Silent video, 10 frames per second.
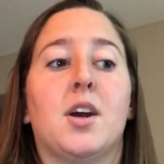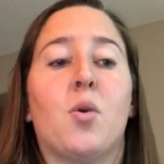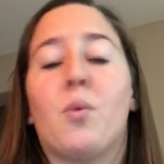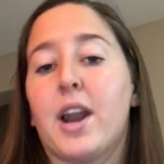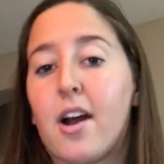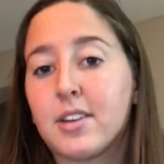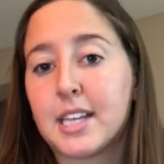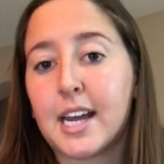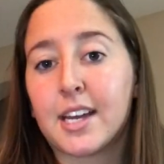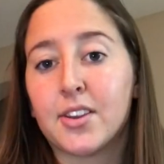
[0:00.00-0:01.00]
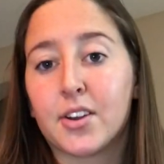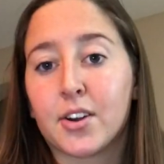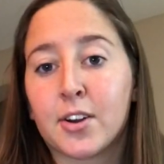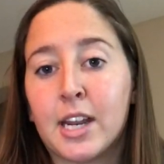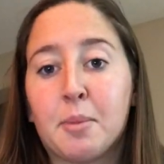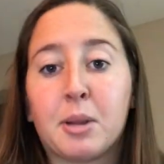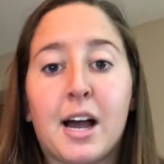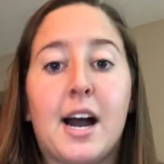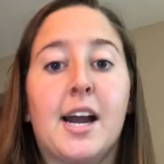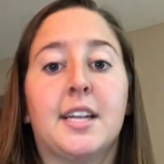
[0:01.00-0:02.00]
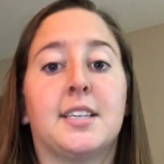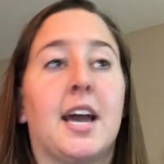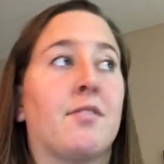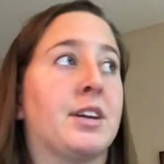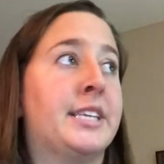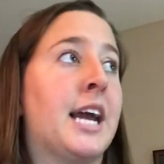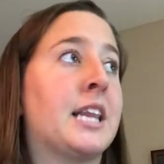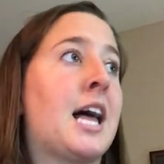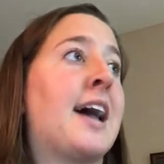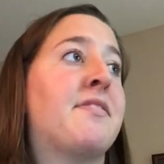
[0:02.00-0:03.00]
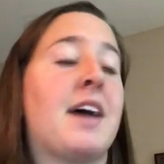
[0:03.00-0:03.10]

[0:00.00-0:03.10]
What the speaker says: what else I can learn and apply to everyday life,